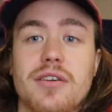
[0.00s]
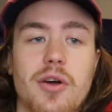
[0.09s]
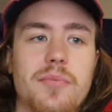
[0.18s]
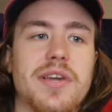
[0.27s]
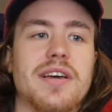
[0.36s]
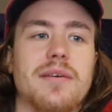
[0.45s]
You
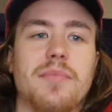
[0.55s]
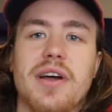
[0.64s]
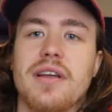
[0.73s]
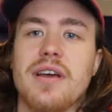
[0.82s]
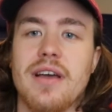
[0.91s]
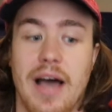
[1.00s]
know,
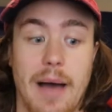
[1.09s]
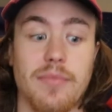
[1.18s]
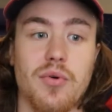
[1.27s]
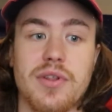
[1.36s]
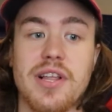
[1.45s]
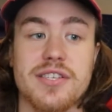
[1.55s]
but I'm
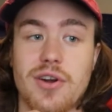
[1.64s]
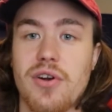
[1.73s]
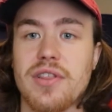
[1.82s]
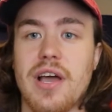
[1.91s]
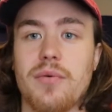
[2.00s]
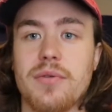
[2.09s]
the one that
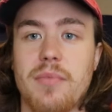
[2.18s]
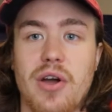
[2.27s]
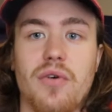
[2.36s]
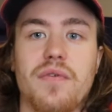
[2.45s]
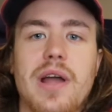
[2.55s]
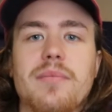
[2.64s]
started that with my
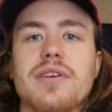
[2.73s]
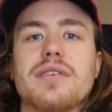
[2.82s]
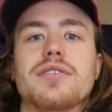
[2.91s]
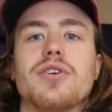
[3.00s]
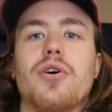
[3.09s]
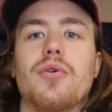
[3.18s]
whole family.
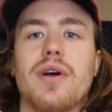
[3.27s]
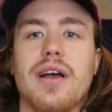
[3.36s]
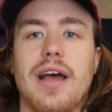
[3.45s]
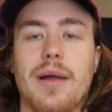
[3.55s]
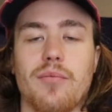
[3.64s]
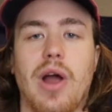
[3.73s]
So,
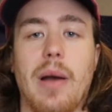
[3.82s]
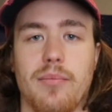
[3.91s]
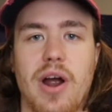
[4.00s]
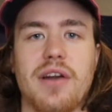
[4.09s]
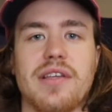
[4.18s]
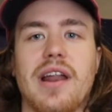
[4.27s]
and I'm
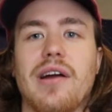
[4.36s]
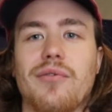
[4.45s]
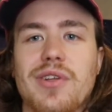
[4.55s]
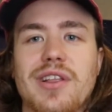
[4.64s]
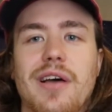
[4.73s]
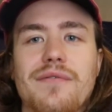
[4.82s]
proud of that. I
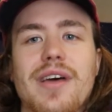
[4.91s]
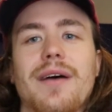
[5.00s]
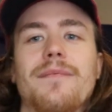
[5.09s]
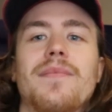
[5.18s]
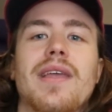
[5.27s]
really love that.